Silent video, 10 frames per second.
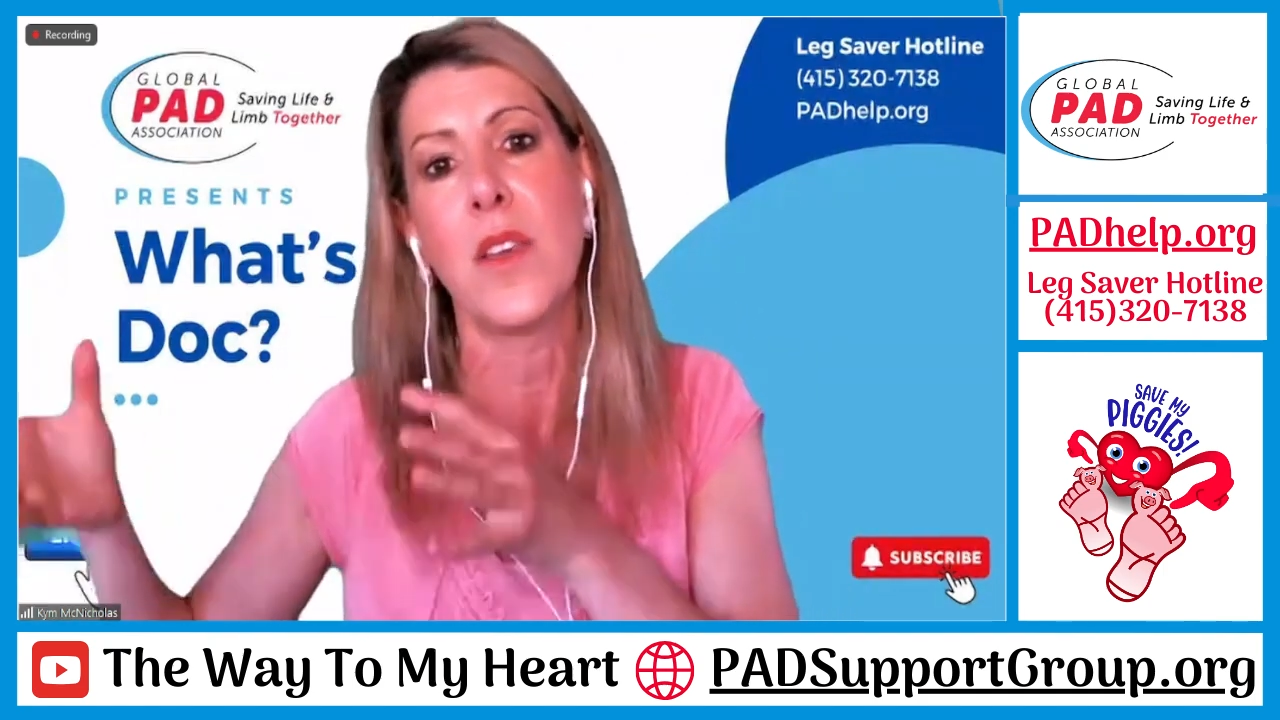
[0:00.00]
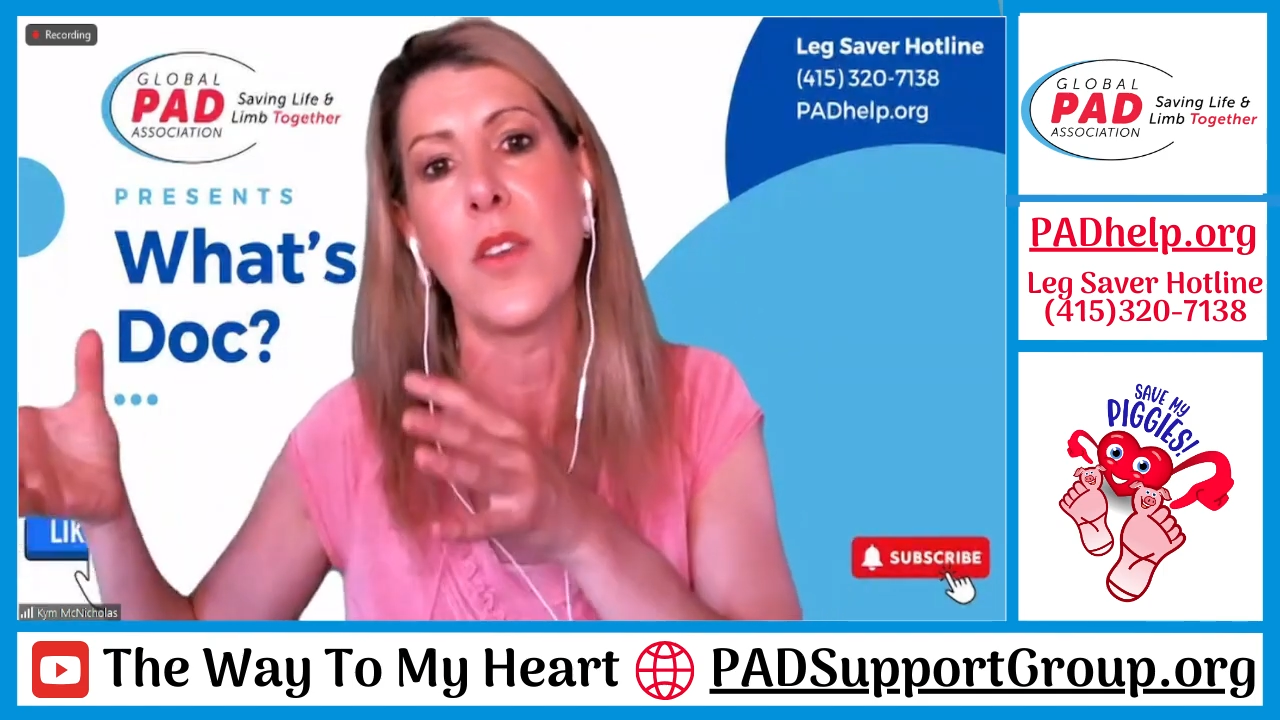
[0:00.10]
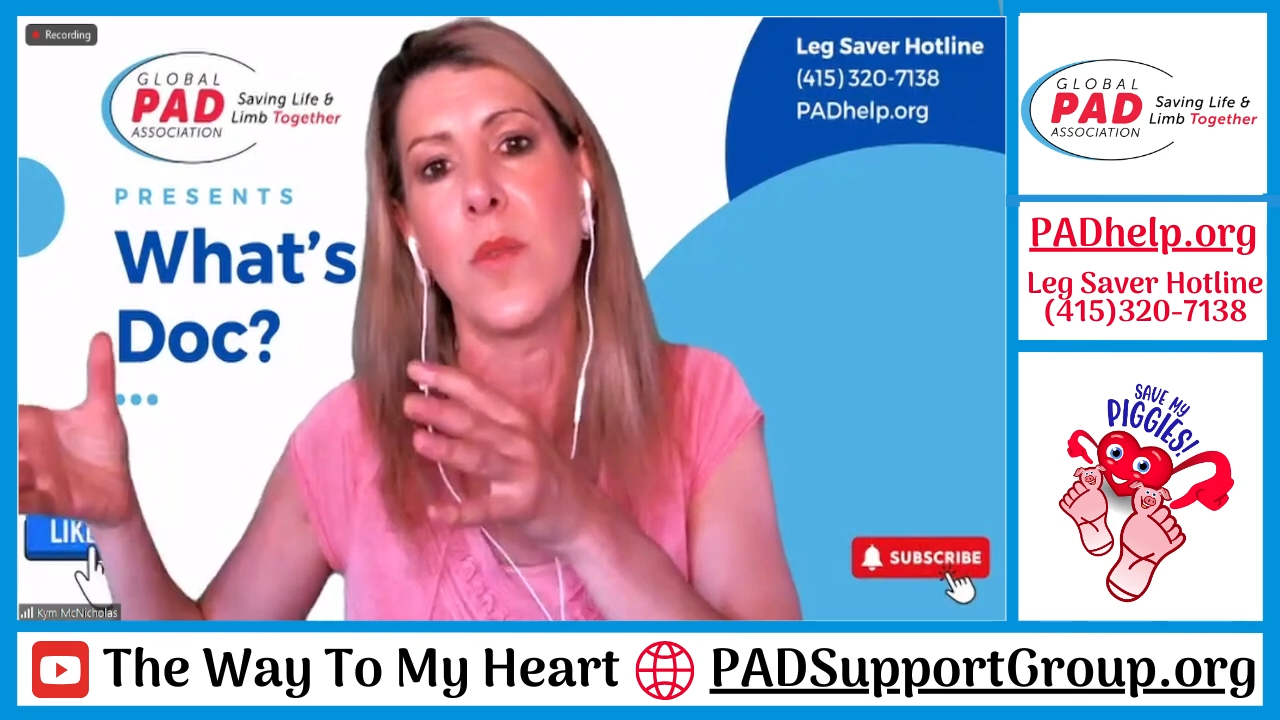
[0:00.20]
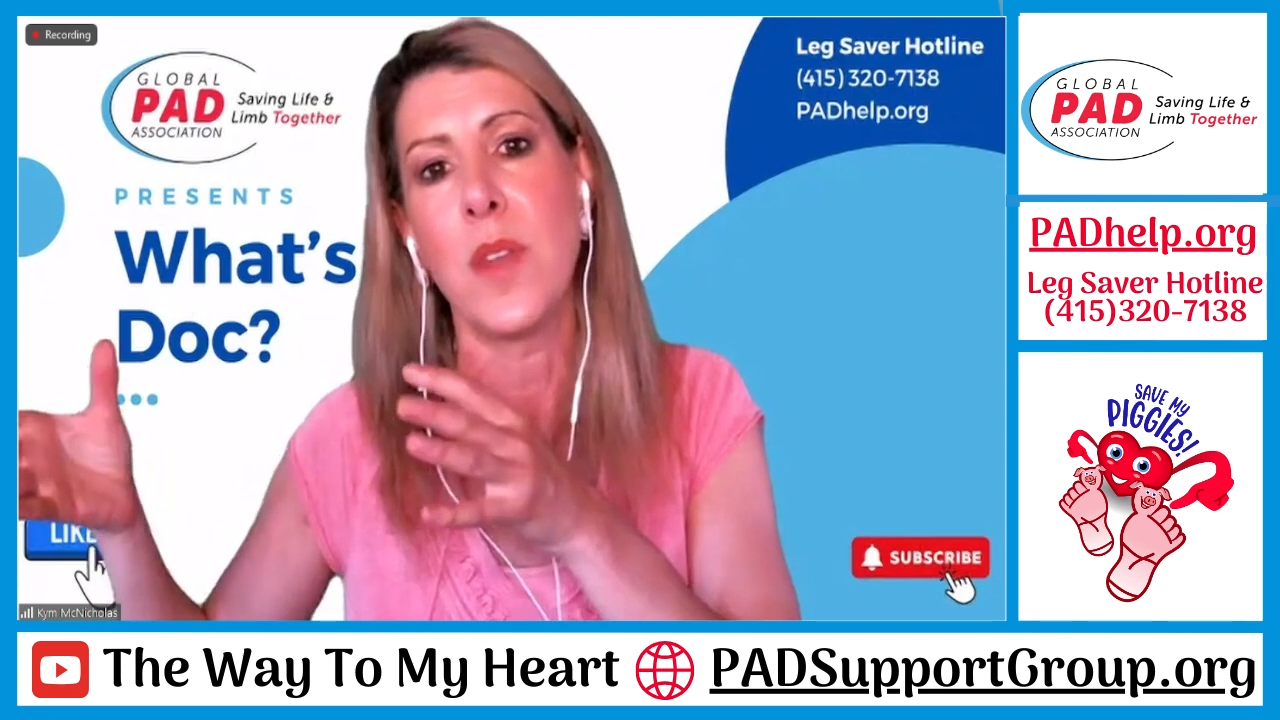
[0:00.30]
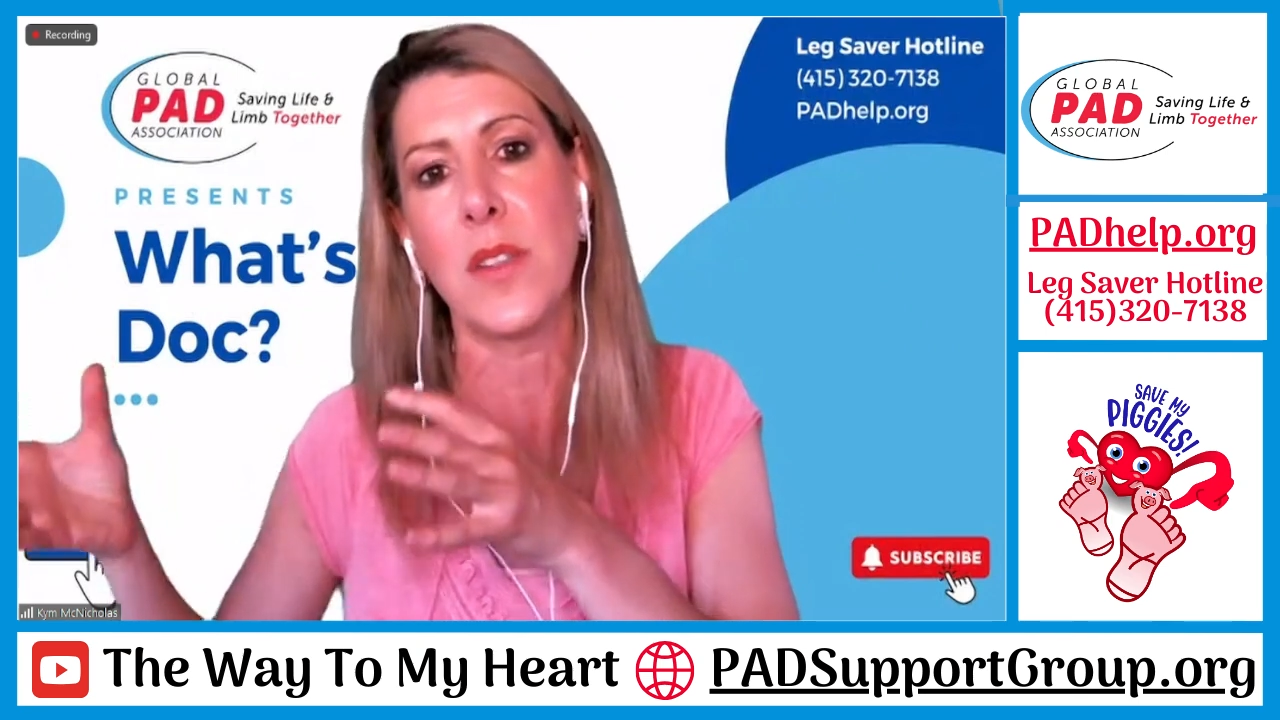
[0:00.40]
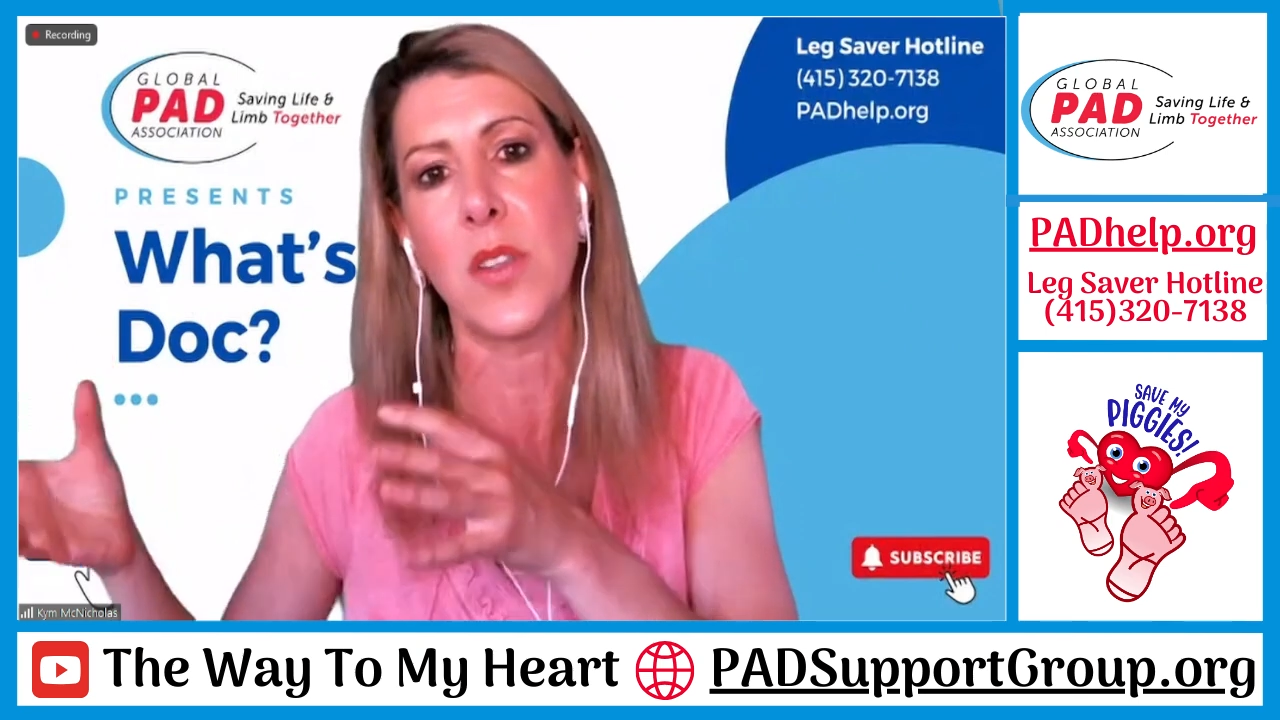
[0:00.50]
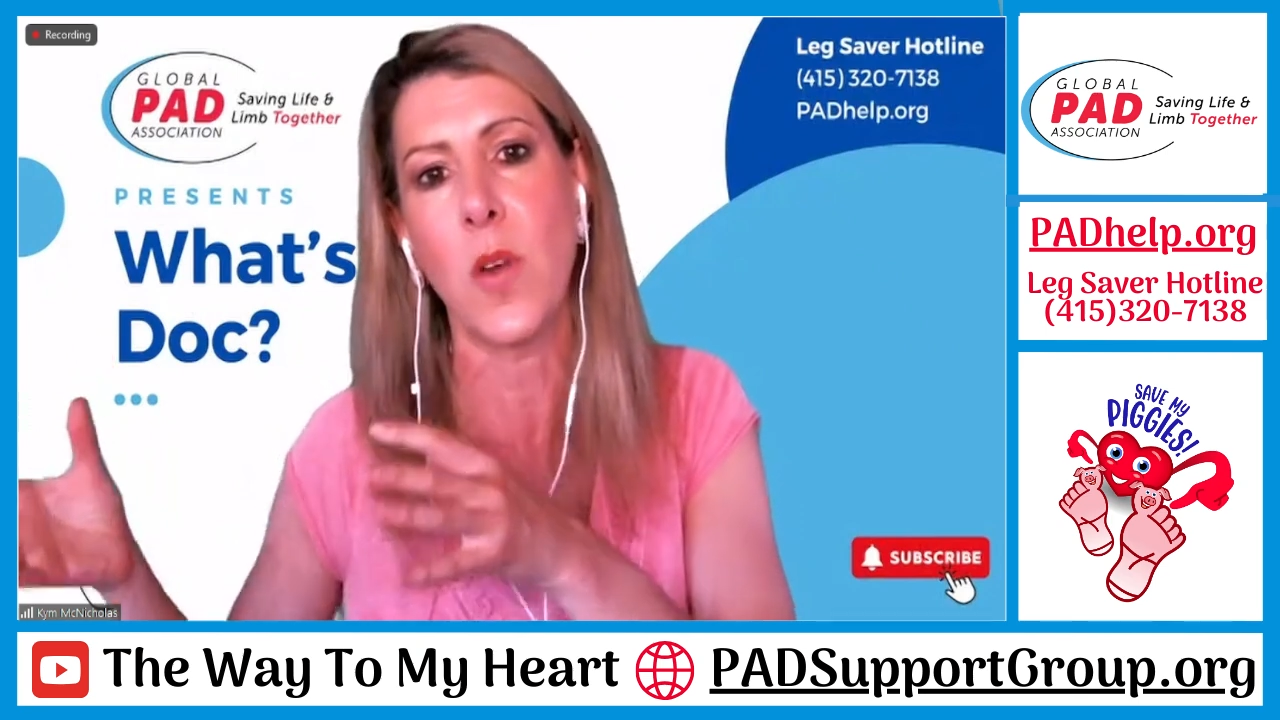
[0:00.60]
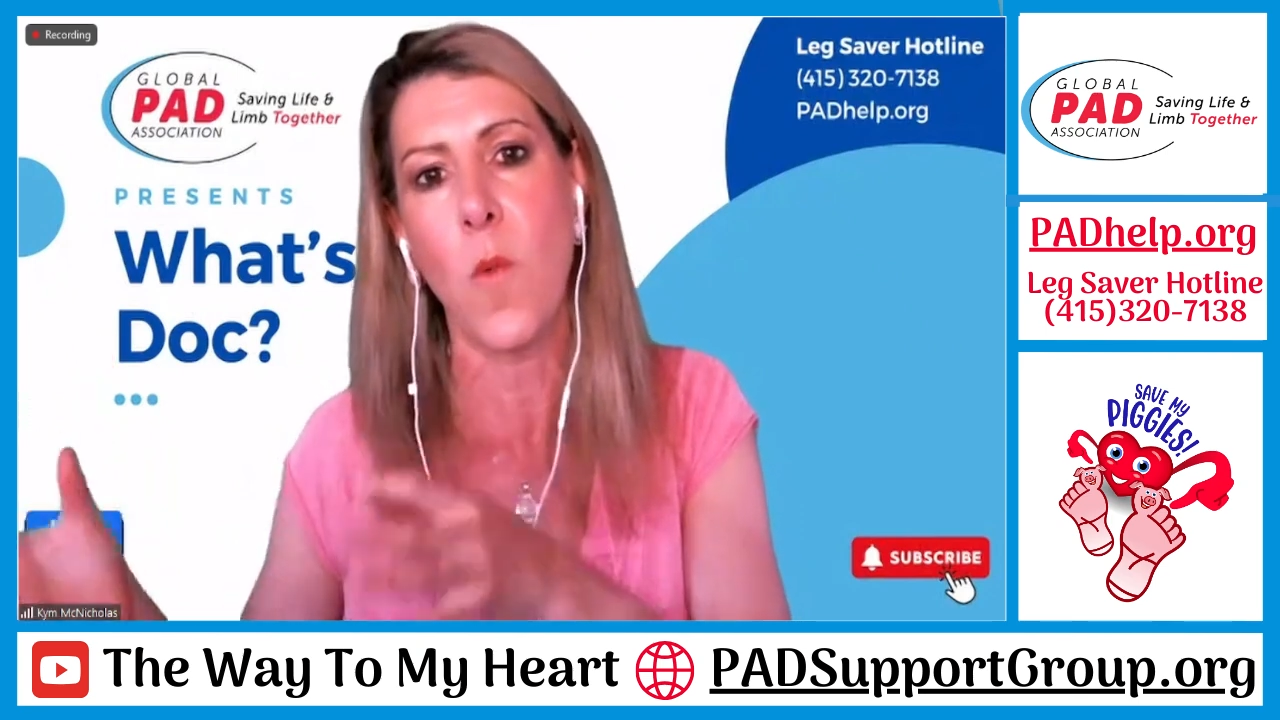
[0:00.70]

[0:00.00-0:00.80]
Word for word: You need to